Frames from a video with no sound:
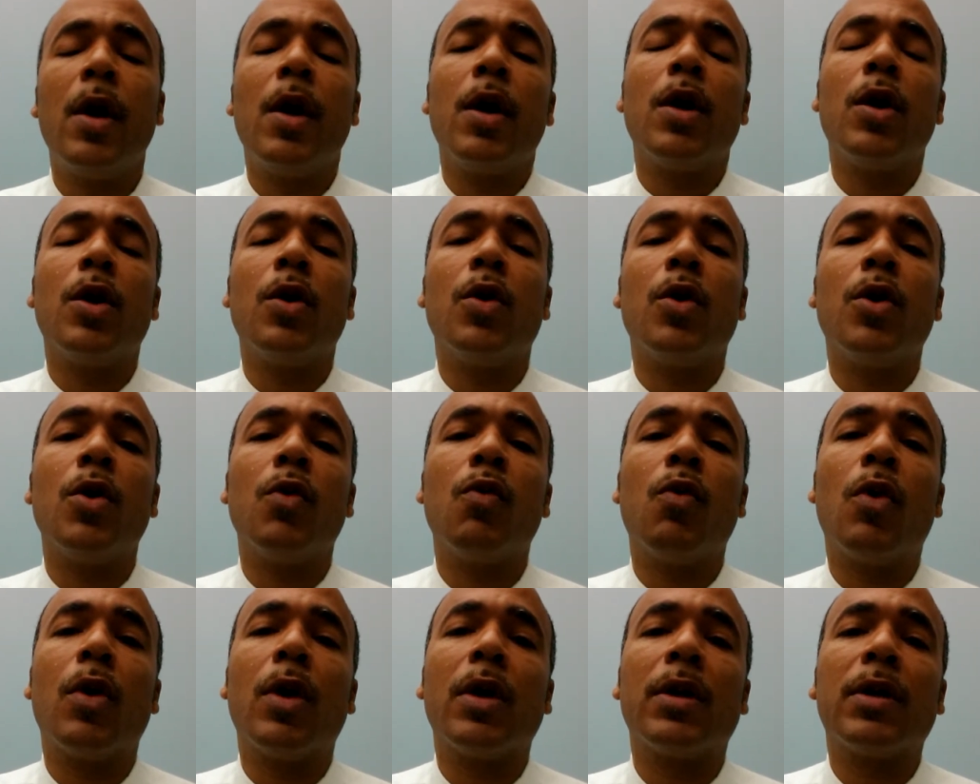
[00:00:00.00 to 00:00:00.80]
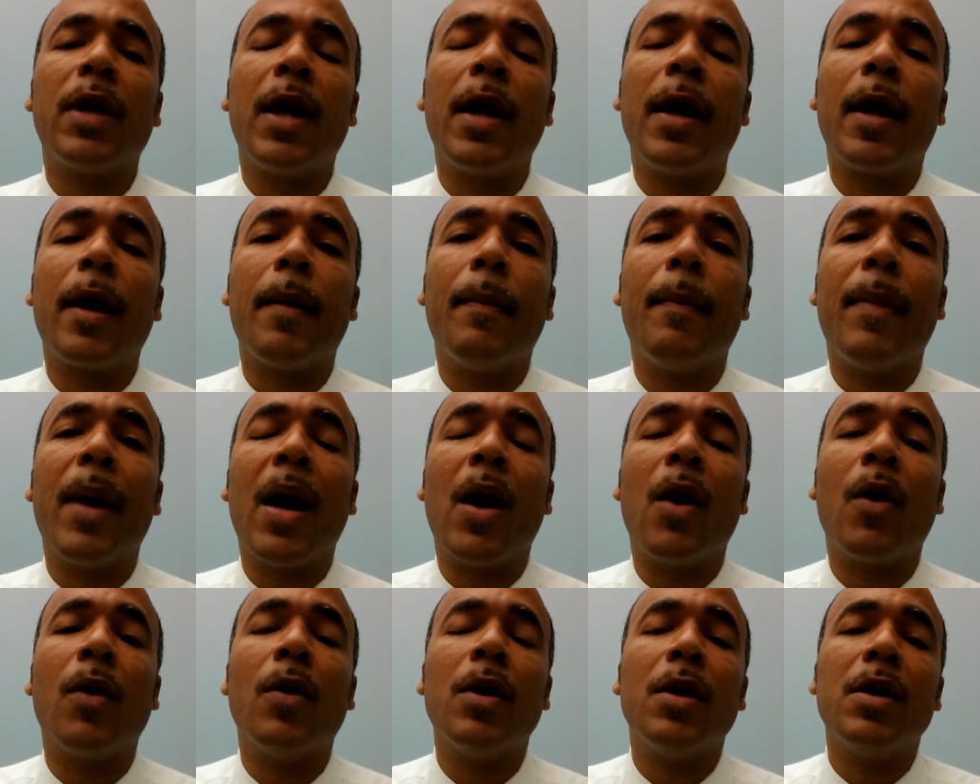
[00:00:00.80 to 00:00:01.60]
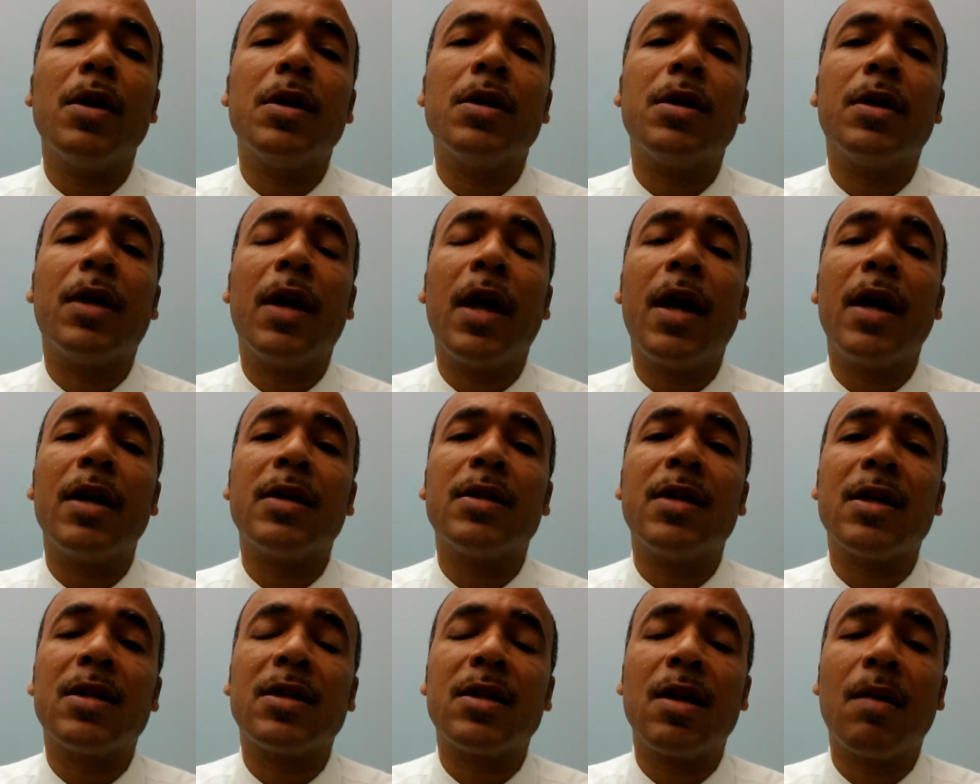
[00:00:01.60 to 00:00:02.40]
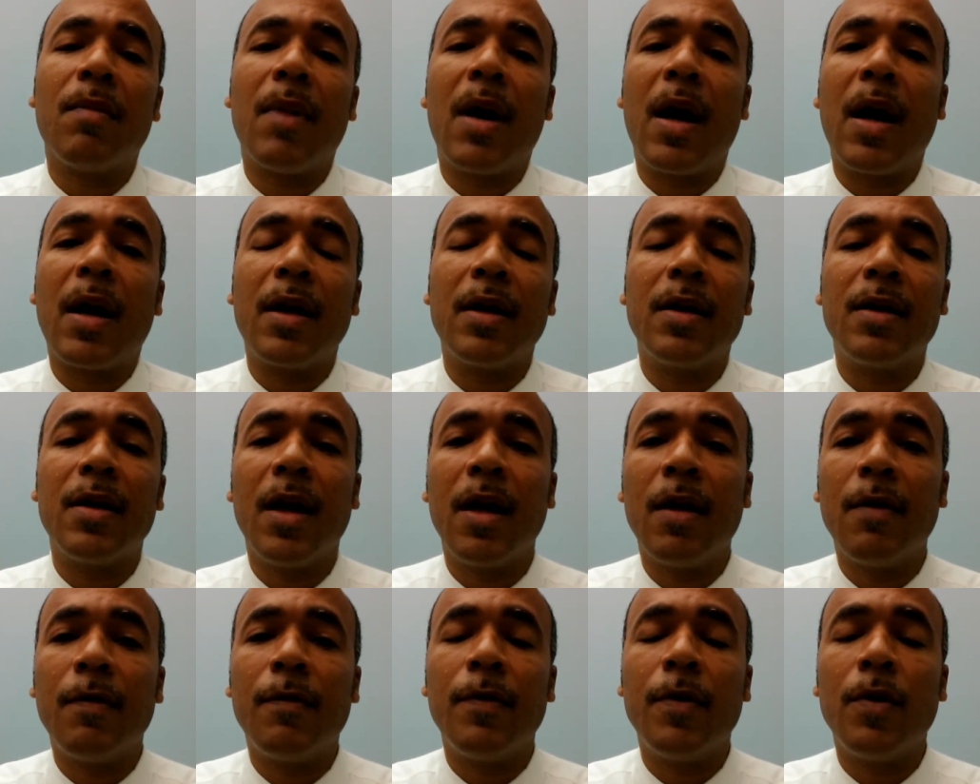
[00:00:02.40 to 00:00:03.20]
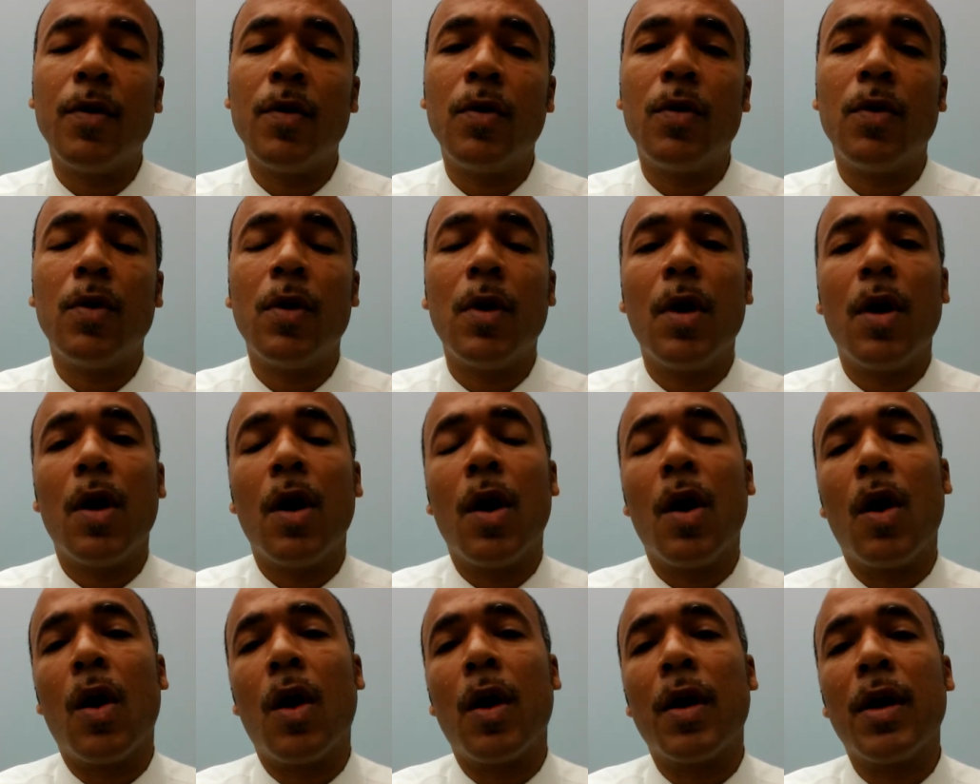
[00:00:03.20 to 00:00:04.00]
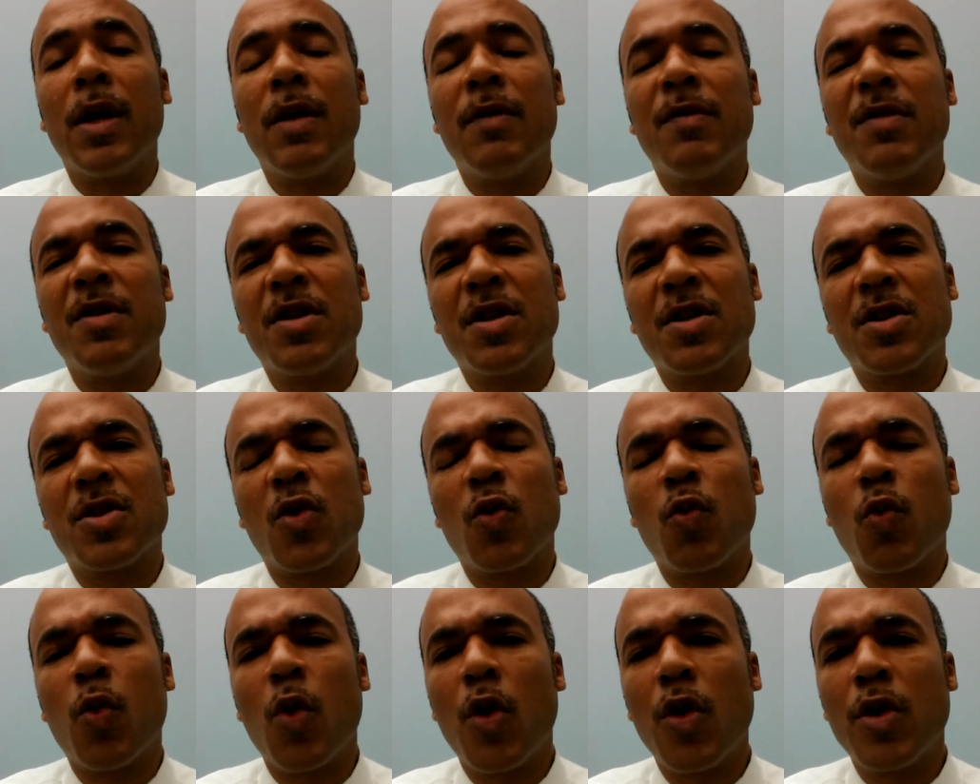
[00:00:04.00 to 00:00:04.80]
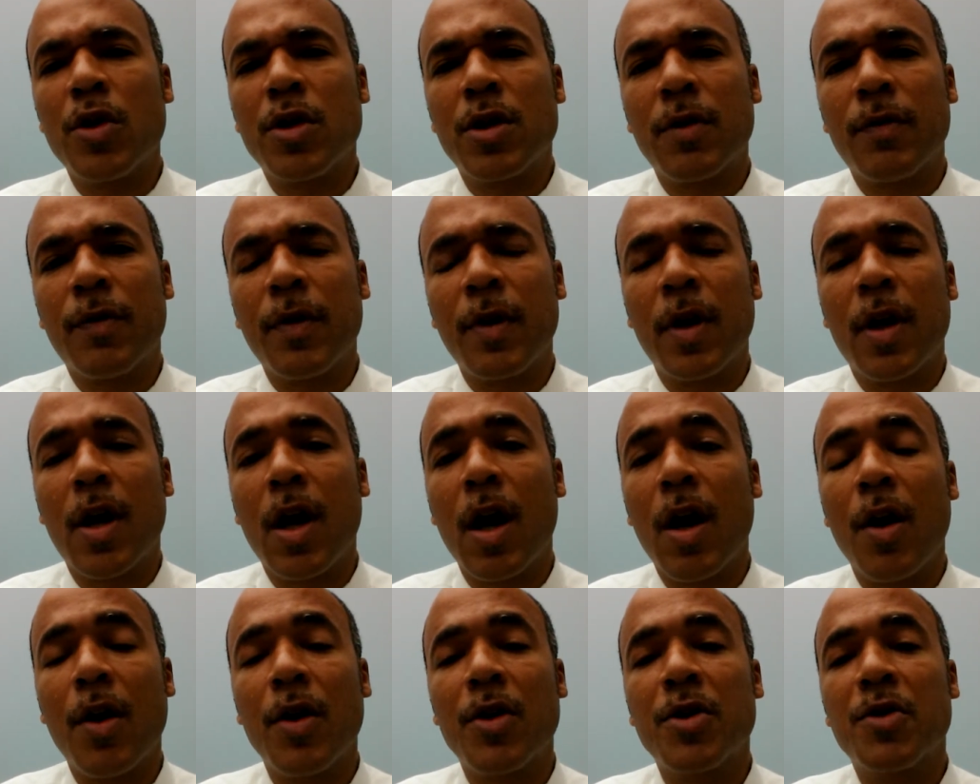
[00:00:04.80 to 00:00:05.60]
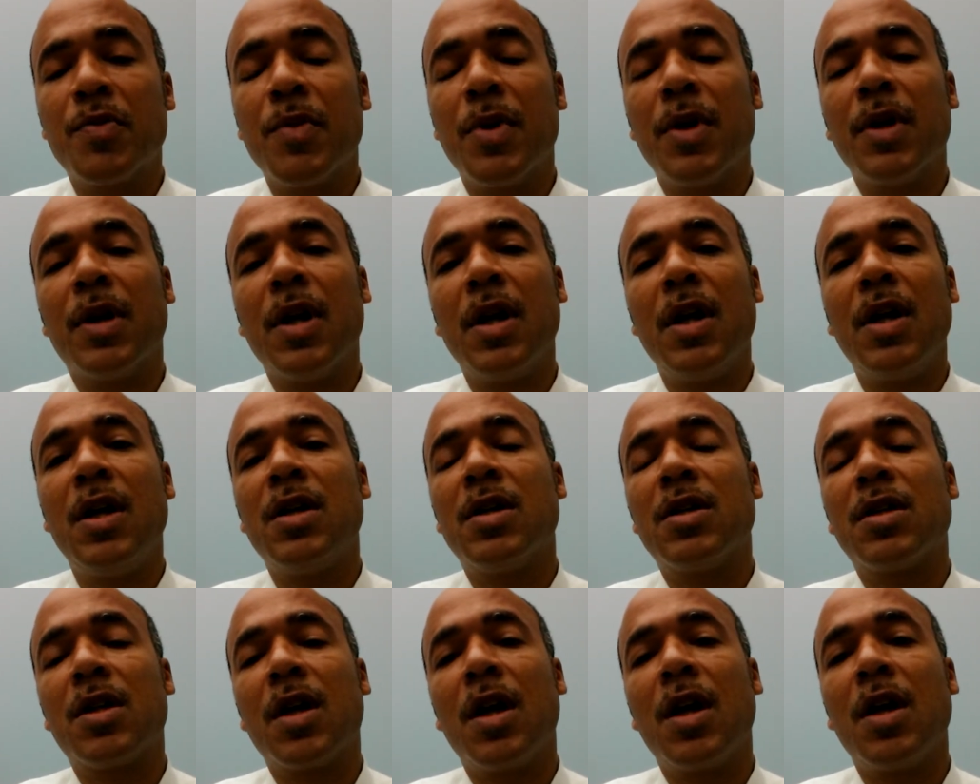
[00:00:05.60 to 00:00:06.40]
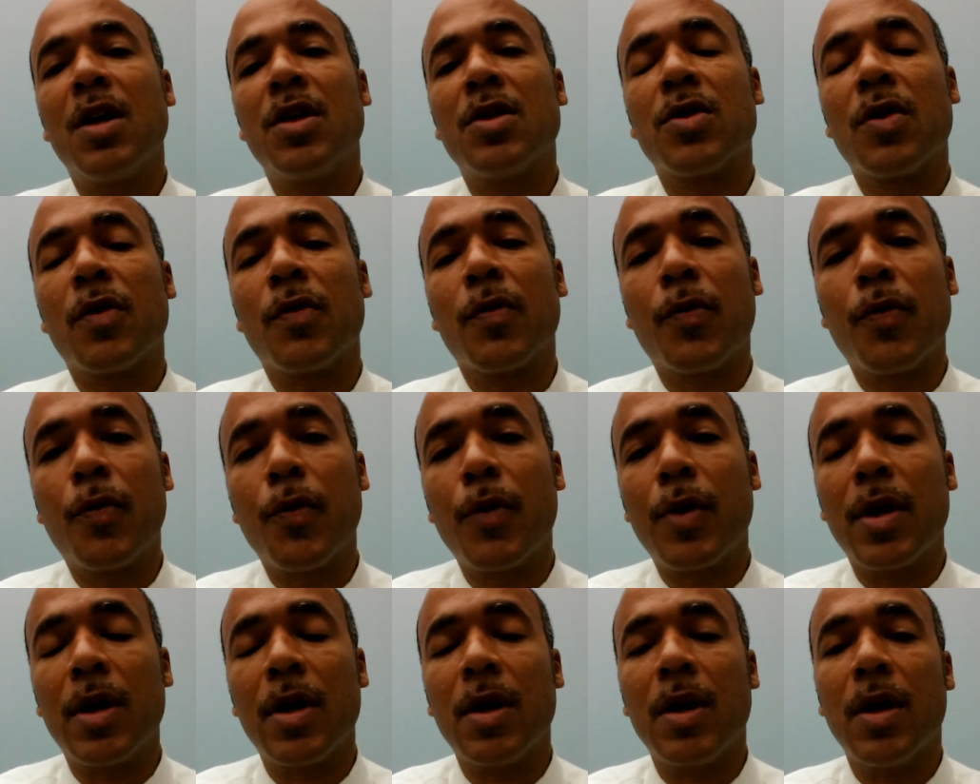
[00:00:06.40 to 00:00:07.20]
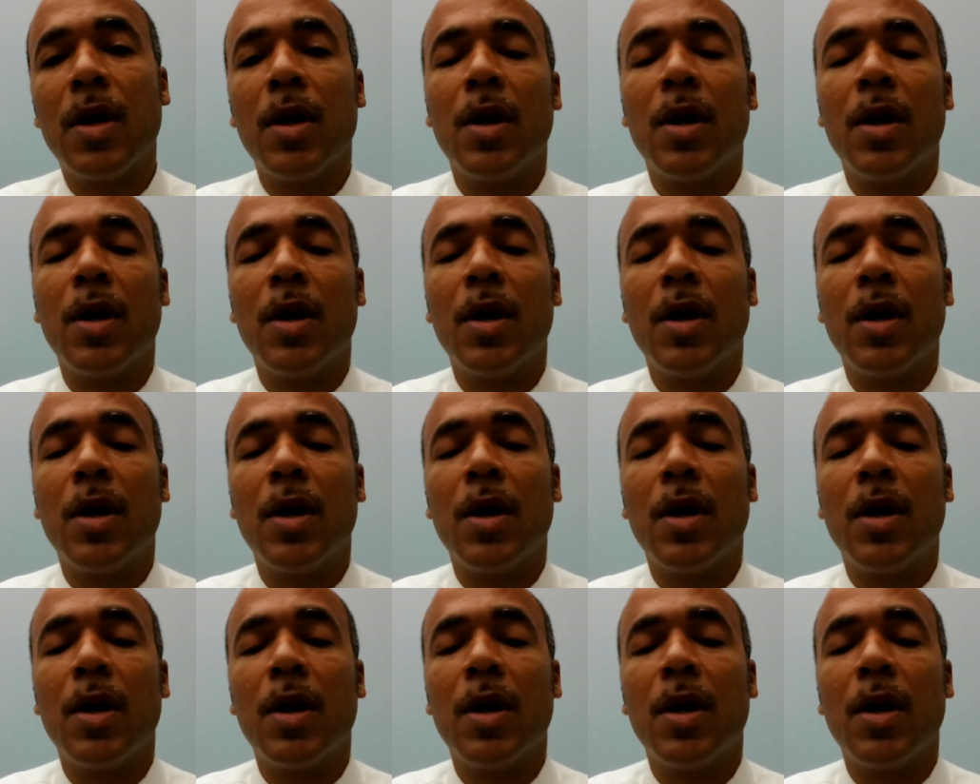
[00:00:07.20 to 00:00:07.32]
you want to think about things that somebody give you, or even just a words of encouragement. These things are free.